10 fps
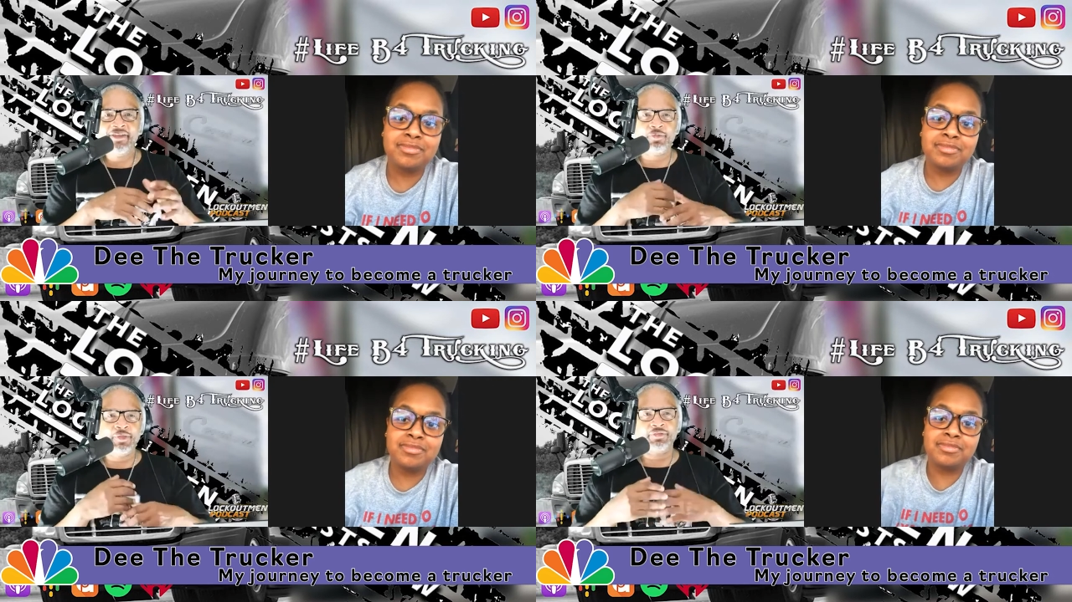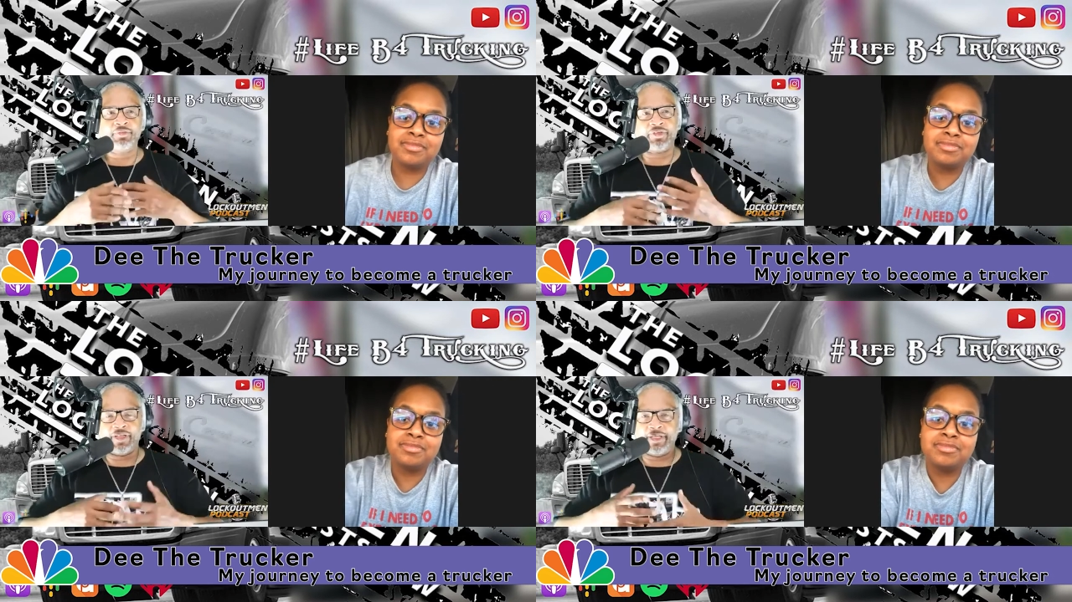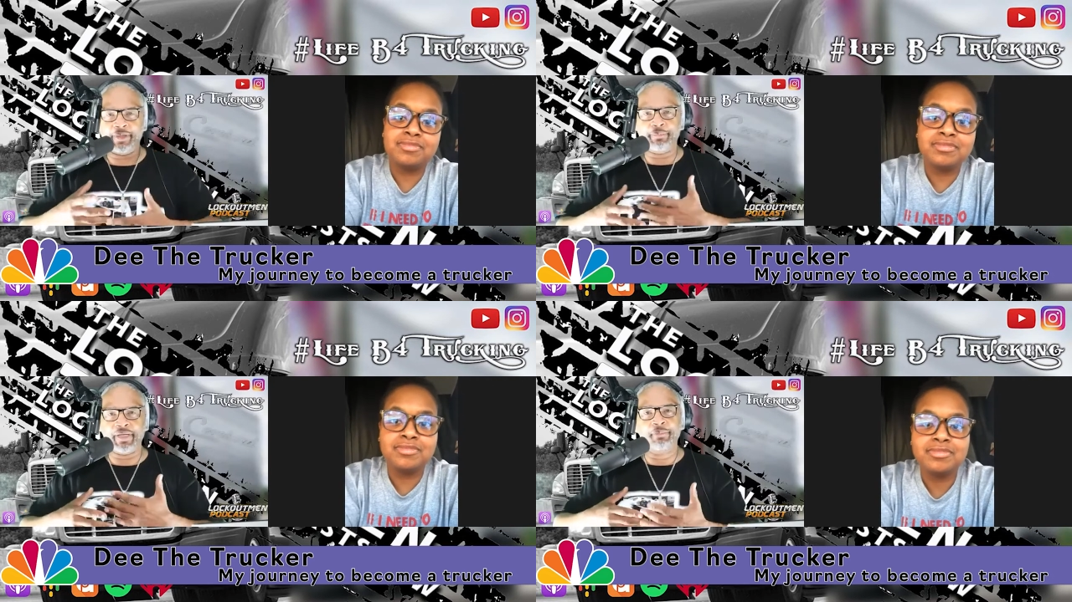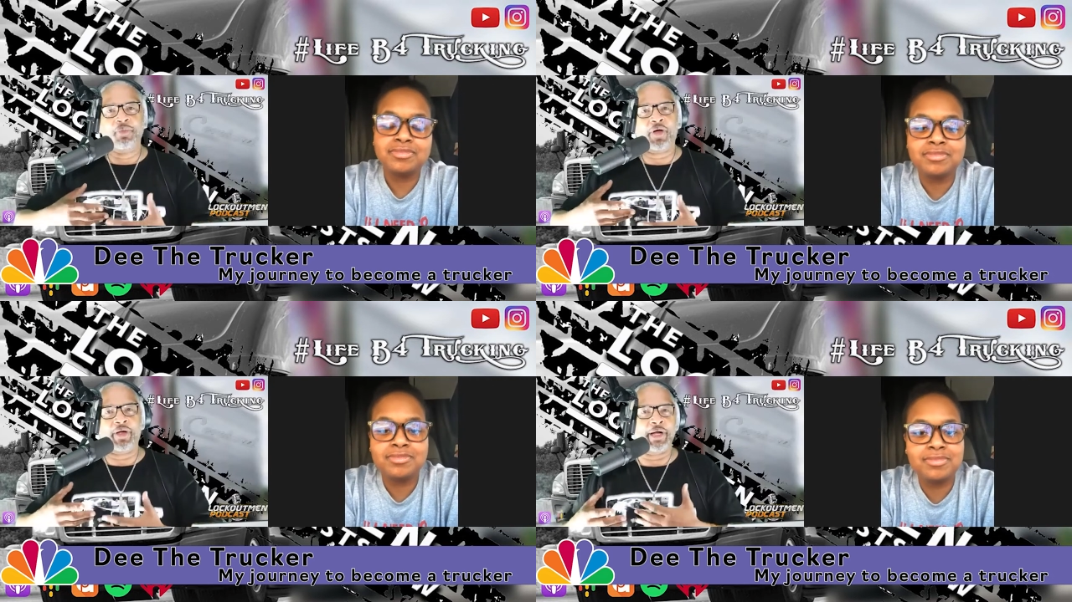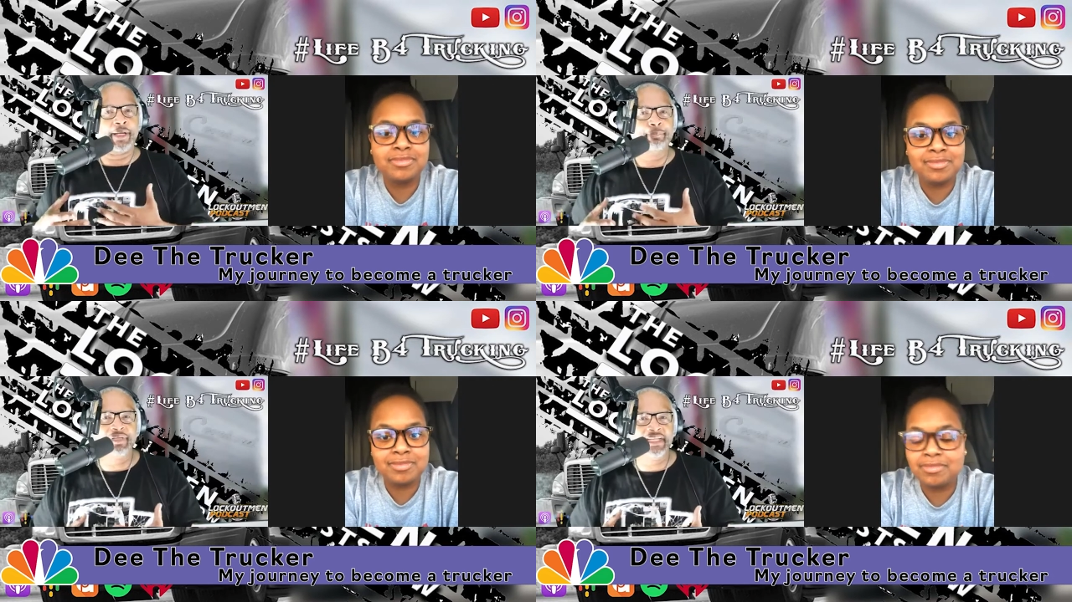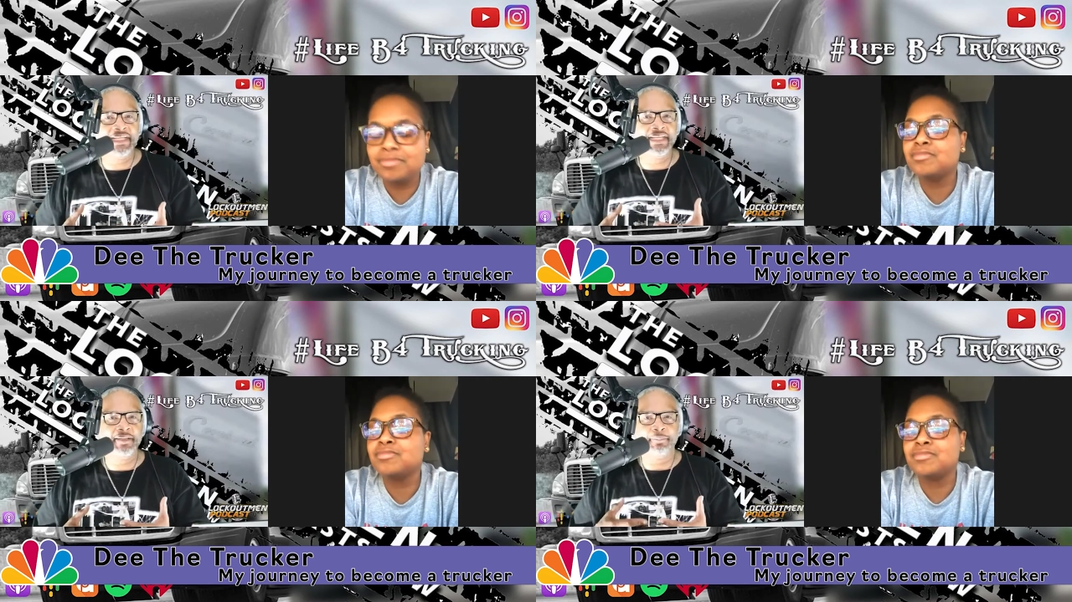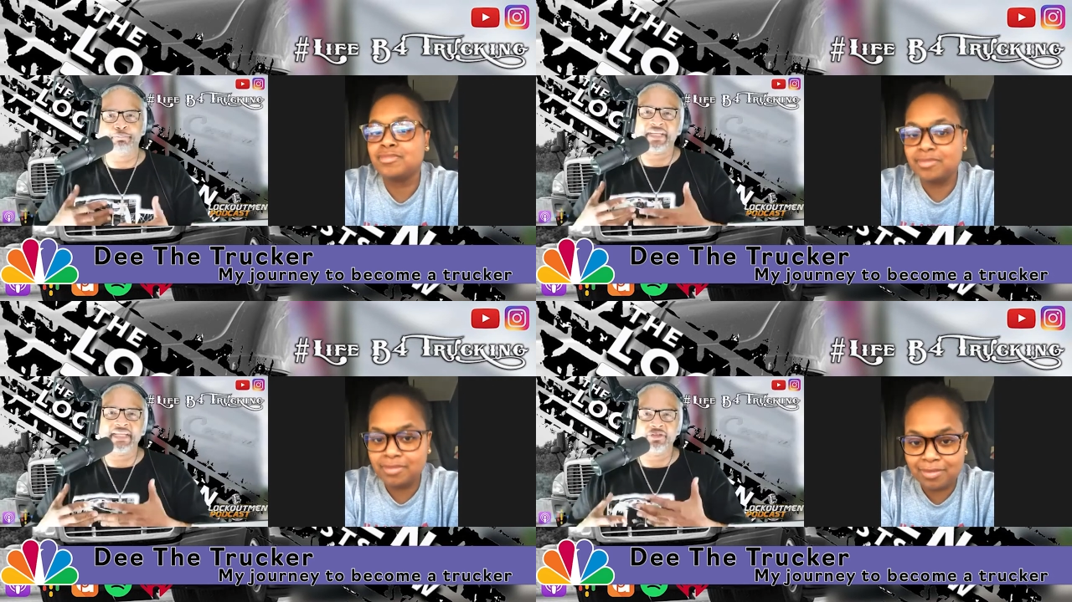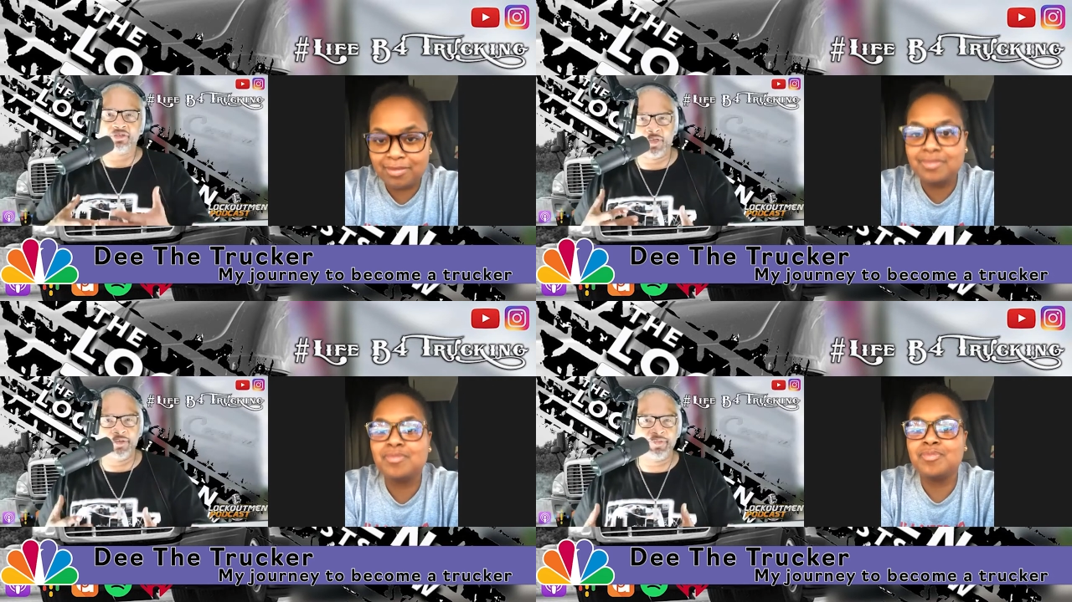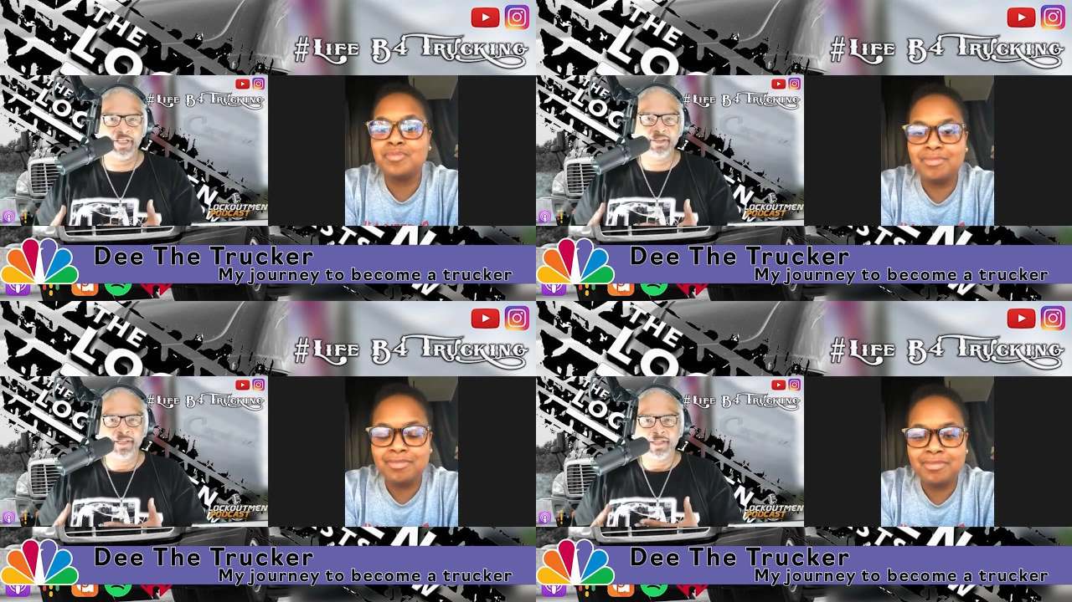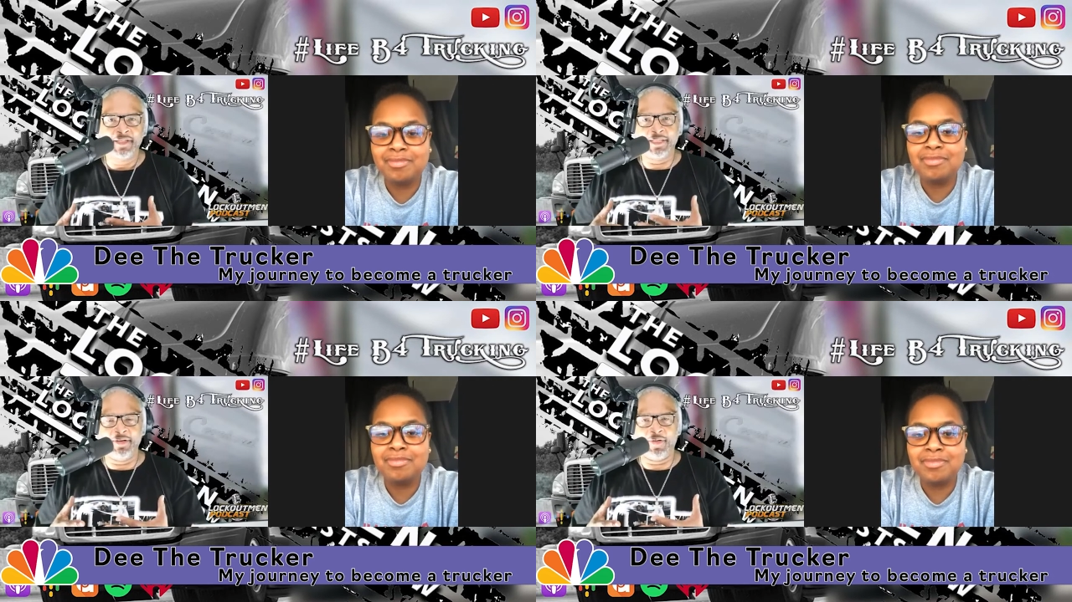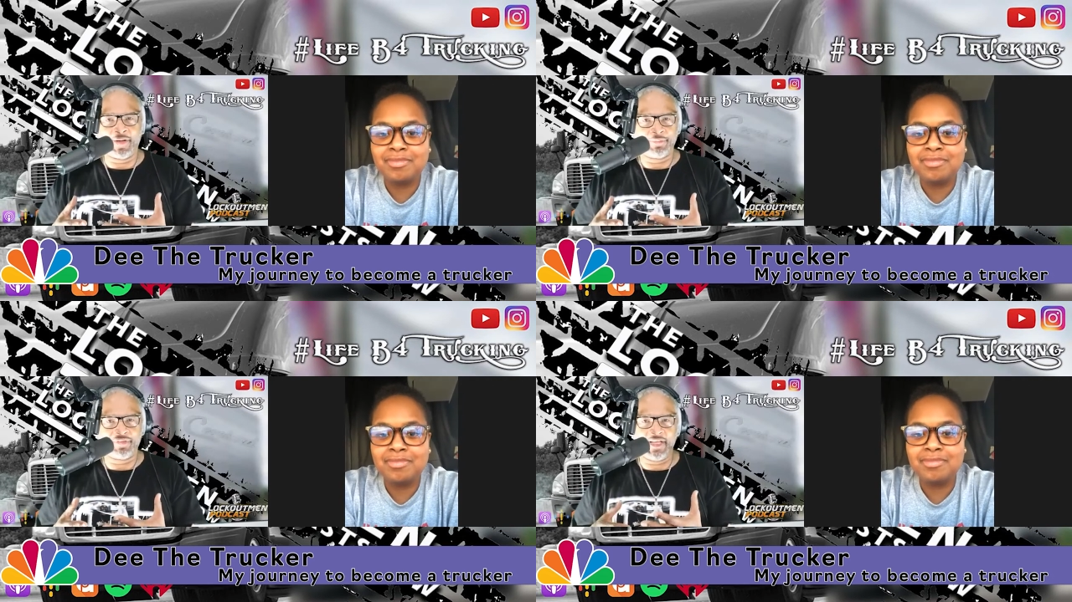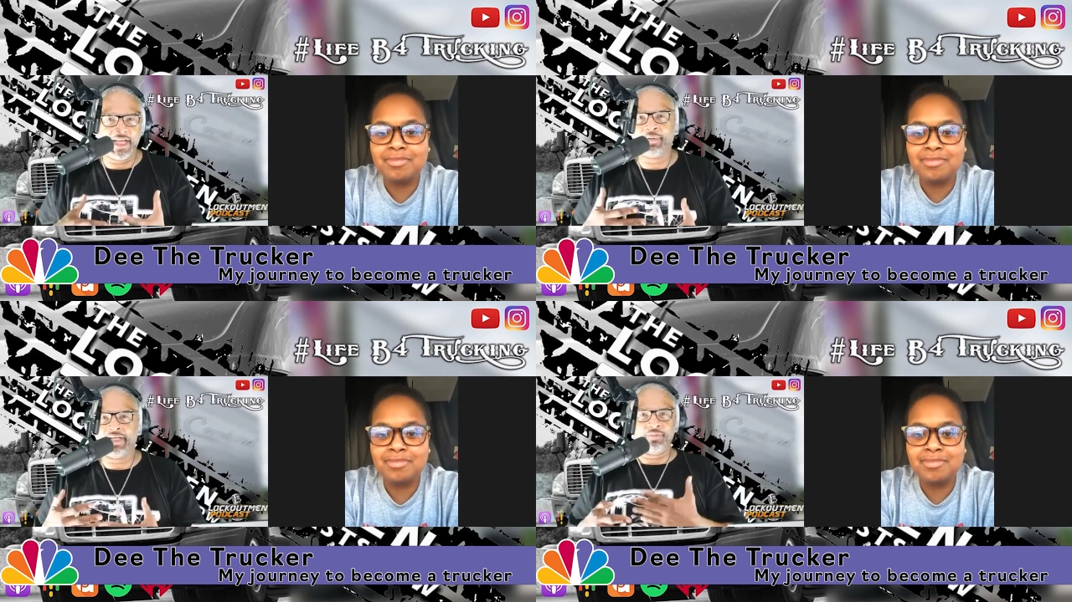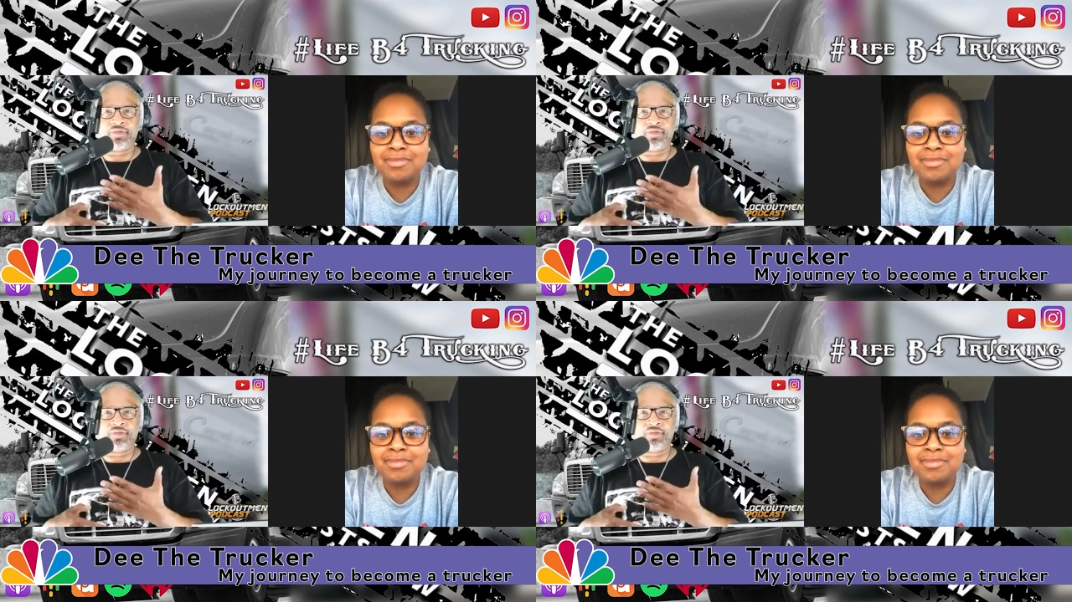Speaker 1: which was a little bit more upbeat, beat driven, you know what I'm saying? But it was